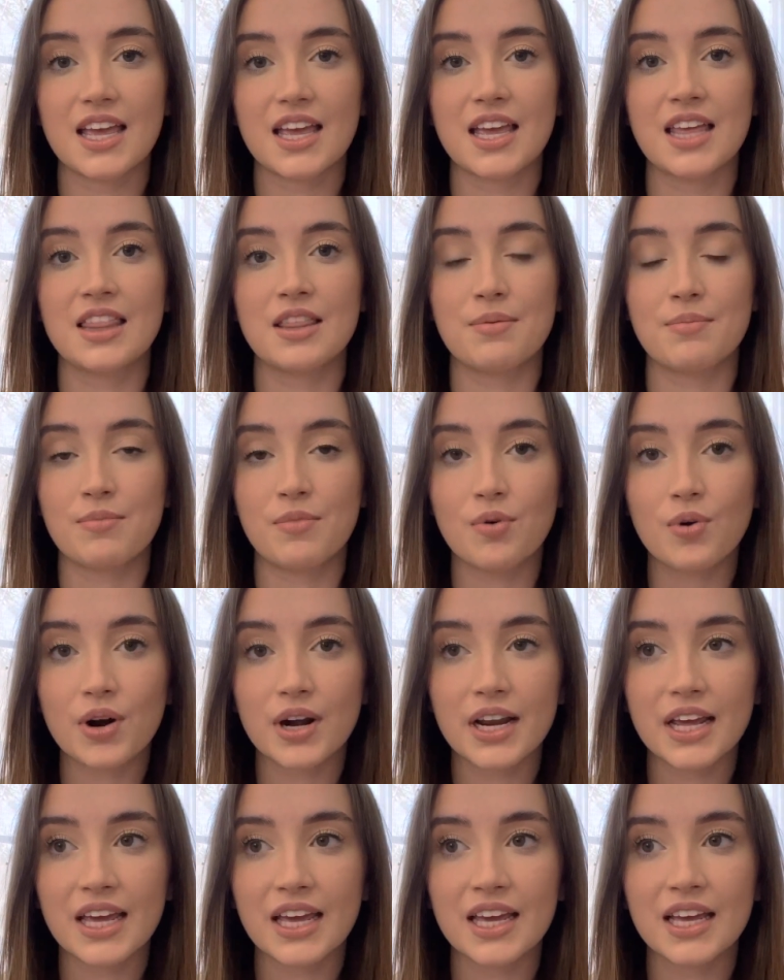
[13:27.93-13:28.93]
in the
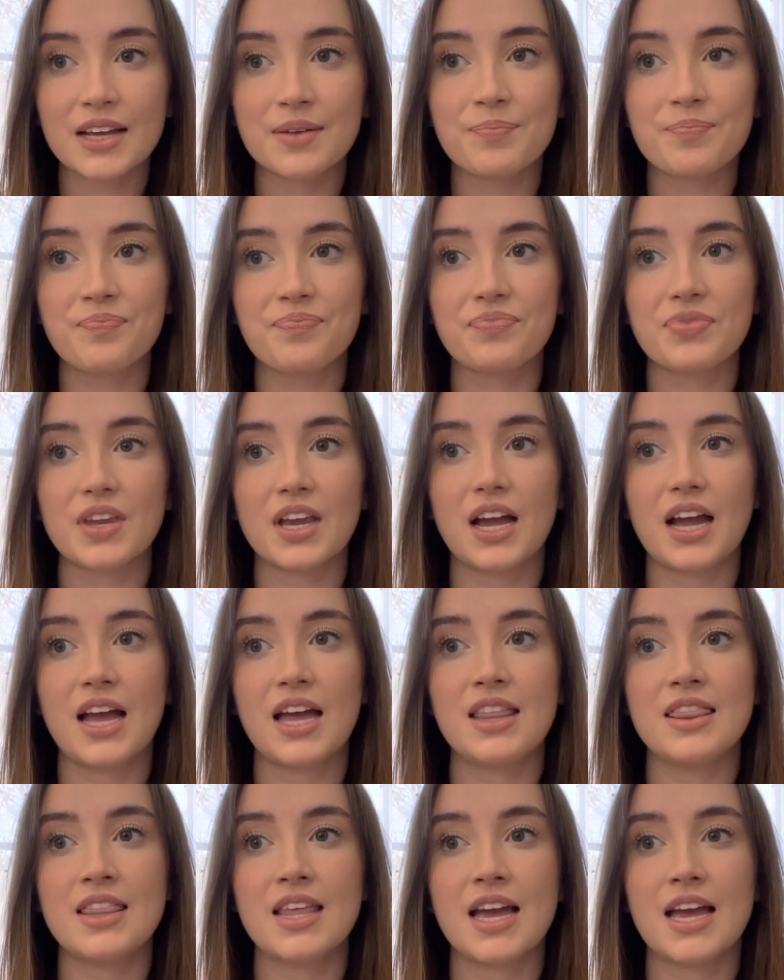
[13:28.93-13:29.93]
morning,
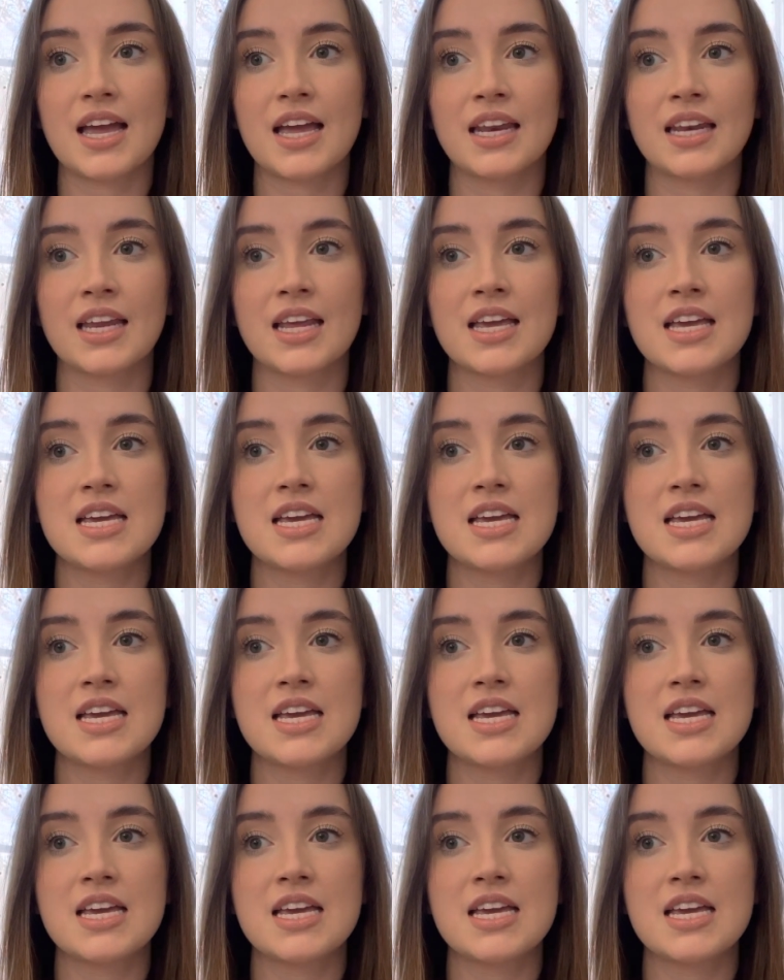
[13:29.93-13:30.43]
and then